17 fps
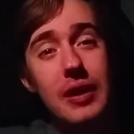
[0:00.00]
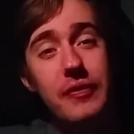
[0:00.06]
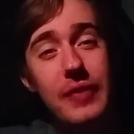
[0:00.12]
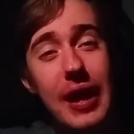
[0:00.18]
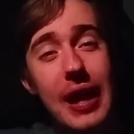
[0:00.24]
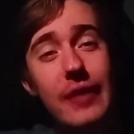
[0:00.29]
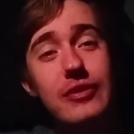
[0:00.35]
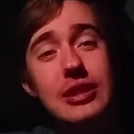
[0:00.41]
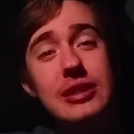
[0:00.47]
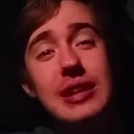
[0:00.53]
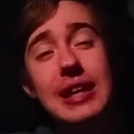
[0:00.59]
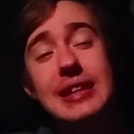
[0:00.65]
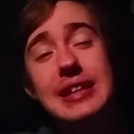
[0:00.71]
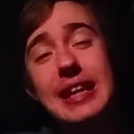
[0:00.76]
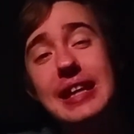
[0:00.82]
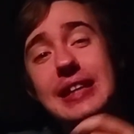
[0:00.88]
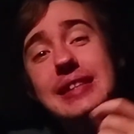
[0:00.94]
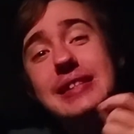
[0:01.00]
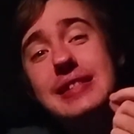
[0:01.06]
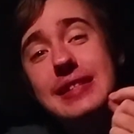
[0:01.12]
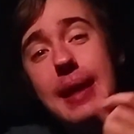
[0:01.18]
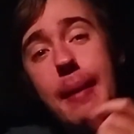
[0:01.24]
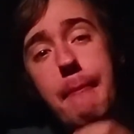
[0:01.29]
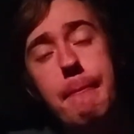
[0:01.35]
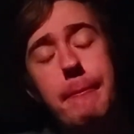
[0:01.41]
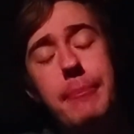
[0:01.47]
they have done an
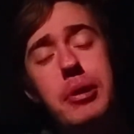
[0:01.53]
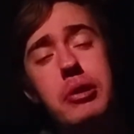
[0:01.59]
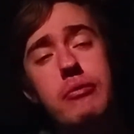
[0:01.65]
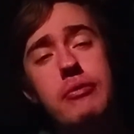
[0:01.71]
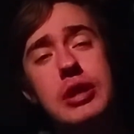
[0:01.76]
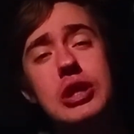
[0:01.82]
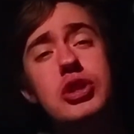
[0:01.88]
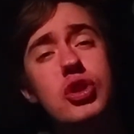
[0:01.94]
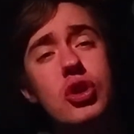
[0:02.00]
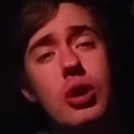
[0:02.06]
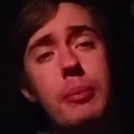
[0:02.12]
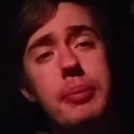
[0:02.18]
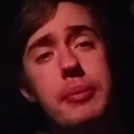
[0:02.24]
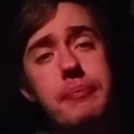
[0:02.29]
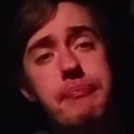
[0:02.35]
exemplary job.